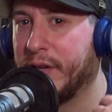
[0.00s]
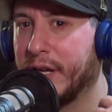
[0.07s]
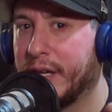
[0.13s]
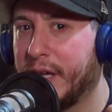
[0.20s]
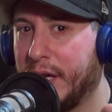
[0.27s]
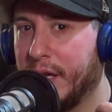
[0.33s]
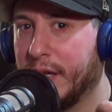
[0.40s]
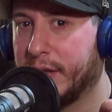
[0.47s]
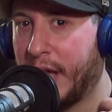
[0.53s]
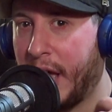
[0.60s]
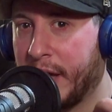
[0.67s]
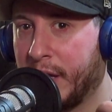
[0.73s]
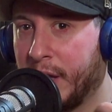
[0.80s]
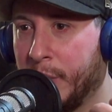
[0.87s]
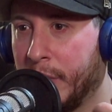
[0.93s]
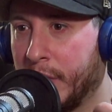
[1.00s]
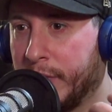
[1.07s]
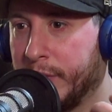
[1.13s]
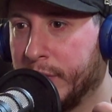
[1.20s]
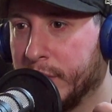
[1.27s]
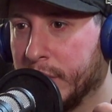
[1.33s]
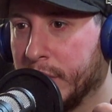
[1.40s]
a key attacking
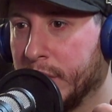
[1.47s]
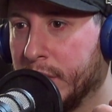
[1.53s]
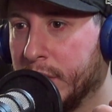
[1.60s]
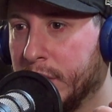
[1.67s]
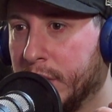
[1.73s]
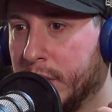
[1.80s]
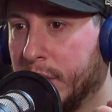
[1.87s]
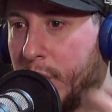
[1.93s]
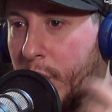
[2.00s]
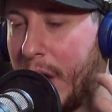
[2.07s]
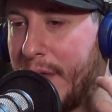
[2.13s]
midfielder or